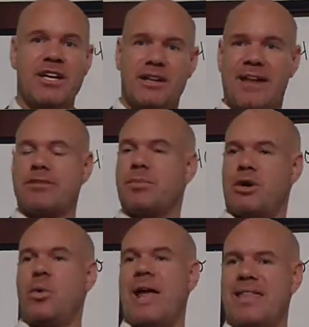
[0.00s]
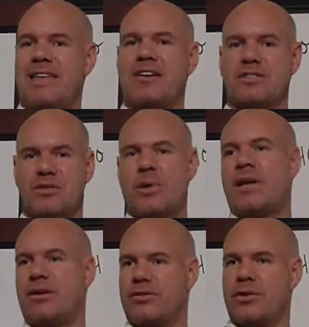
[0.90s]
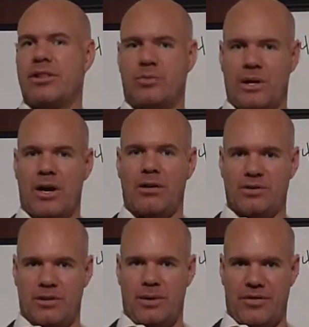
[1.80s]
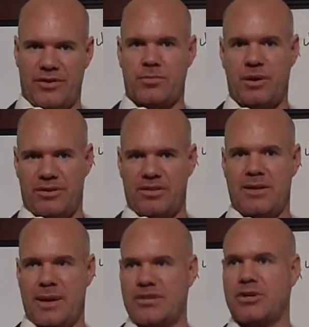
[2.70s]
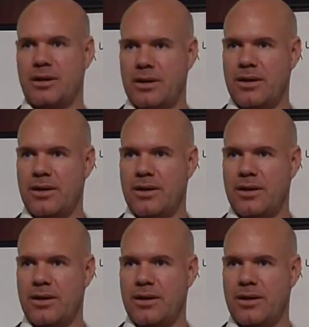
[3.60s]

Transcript: you'd have to put away $8,333 a month as previously mentioned.